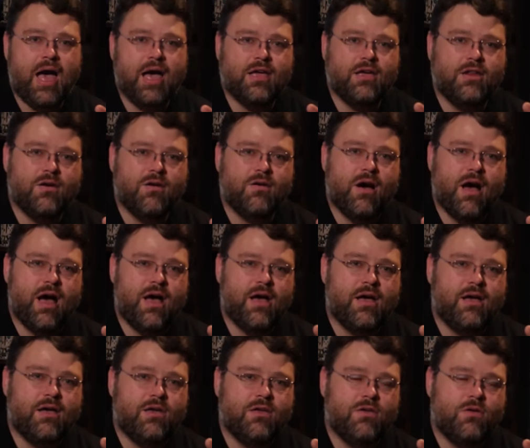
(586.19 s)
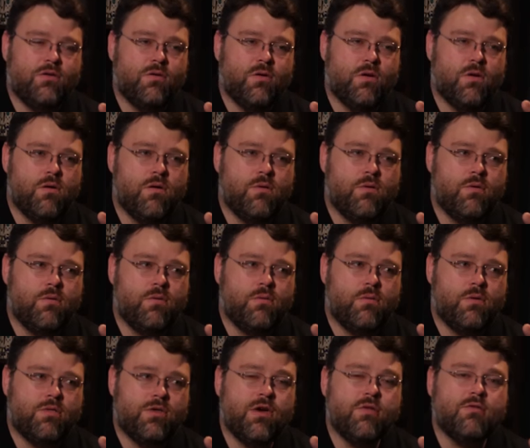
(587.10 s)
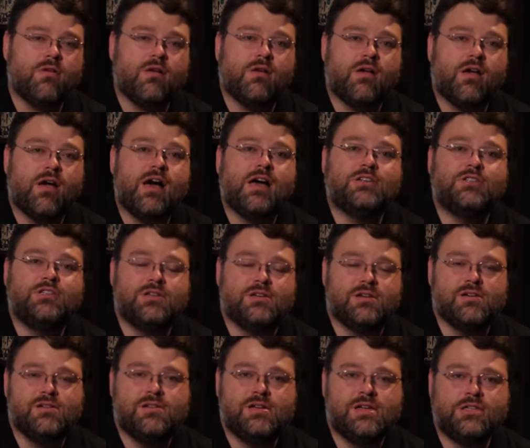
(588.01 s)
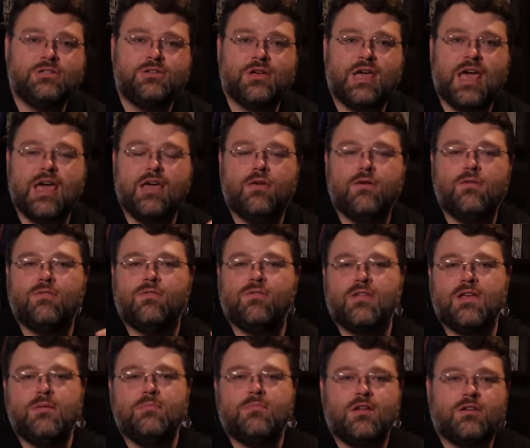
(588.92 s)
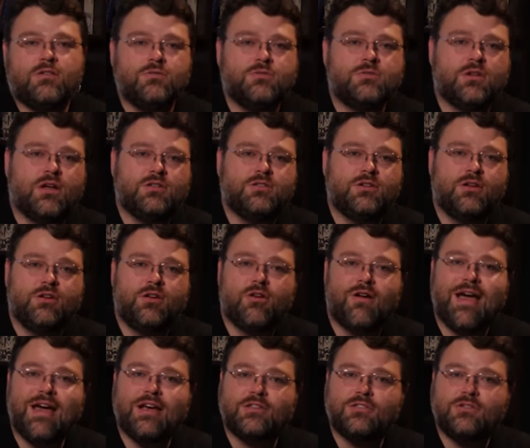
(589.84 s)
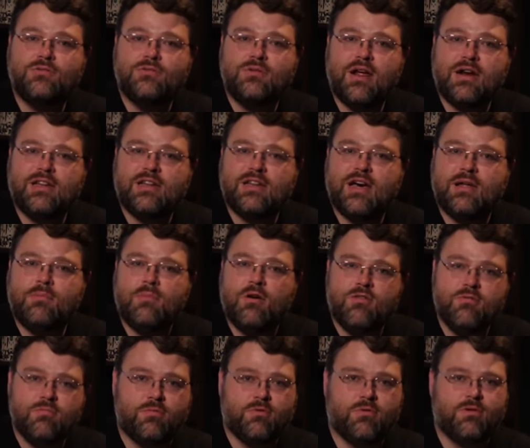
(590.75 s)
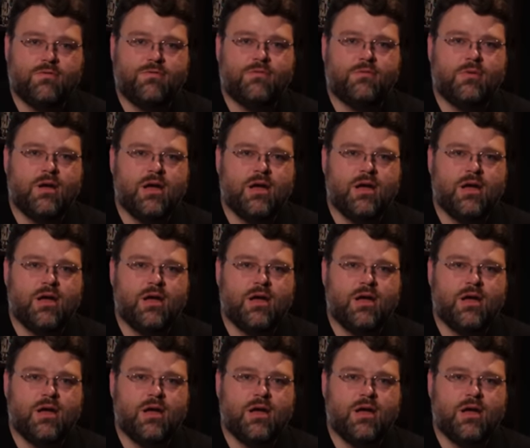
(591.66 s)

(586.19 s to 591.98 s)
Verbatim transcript: you know, the other gotcha is you can't use the M.2 slots on your X299 motherboard for